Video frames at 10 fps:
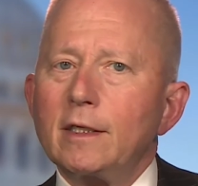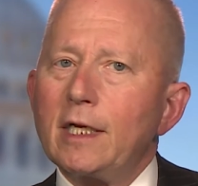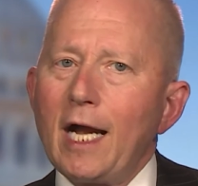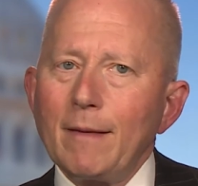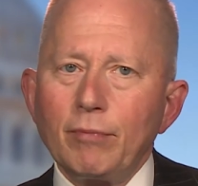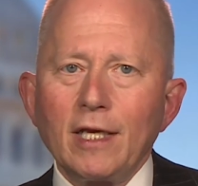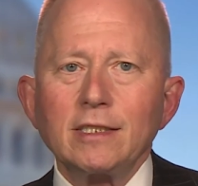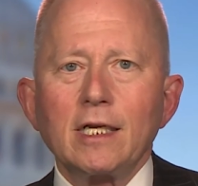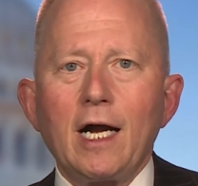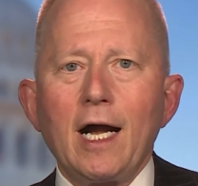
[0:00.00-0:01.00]
God bless
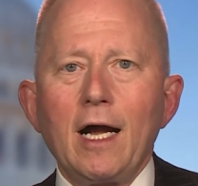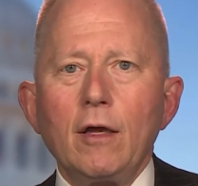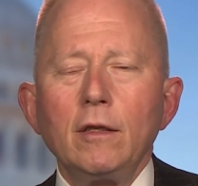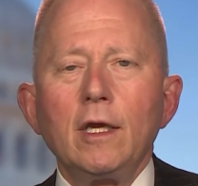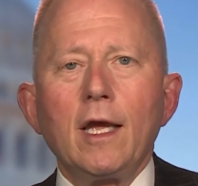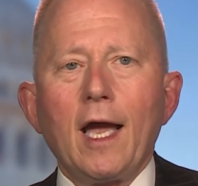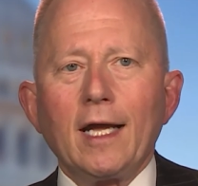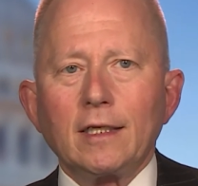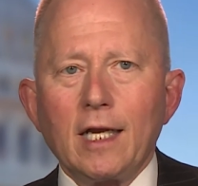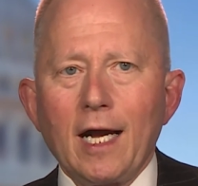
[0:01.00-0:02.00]
Kyle,
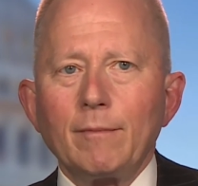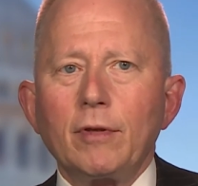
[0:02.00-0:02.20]
and God